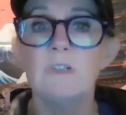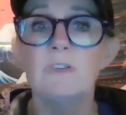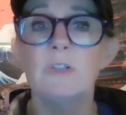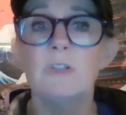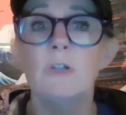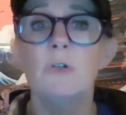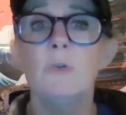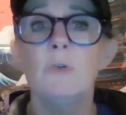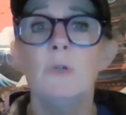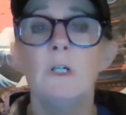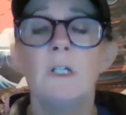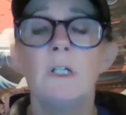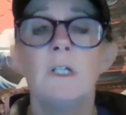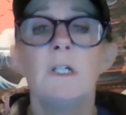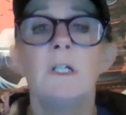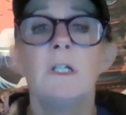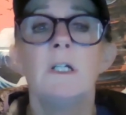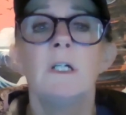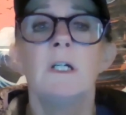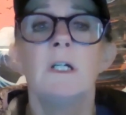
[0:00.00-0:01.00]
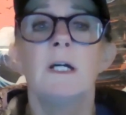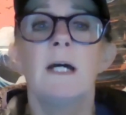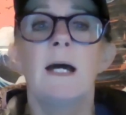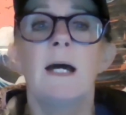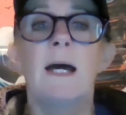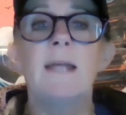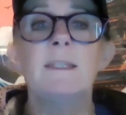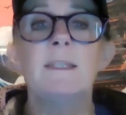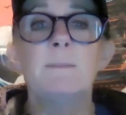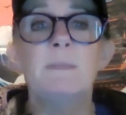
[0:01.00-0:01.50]
So,
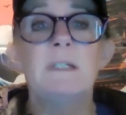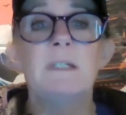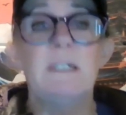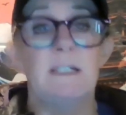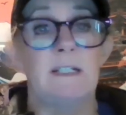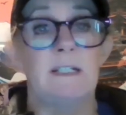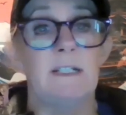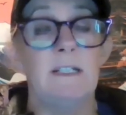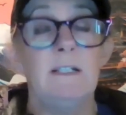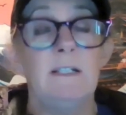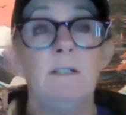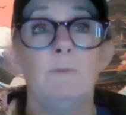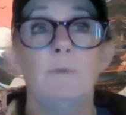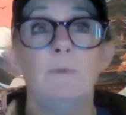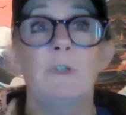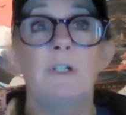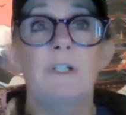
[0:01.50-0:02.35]
at the beginning,